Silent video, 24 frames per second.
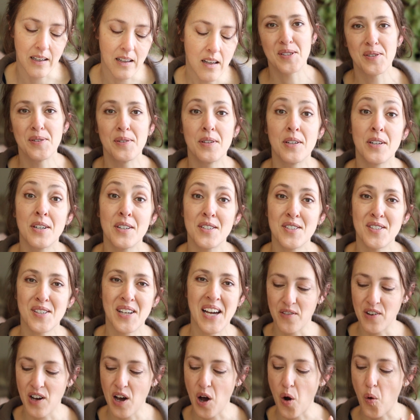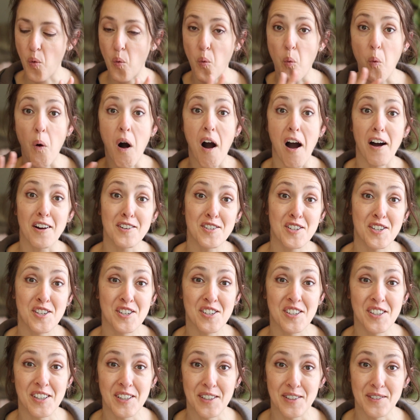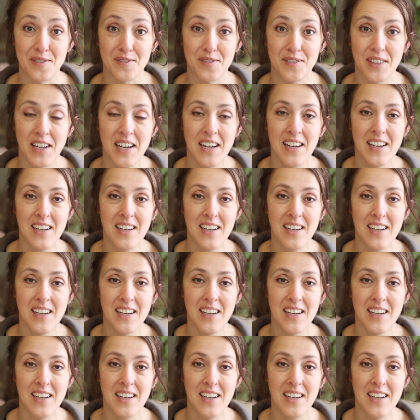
So there's a wash of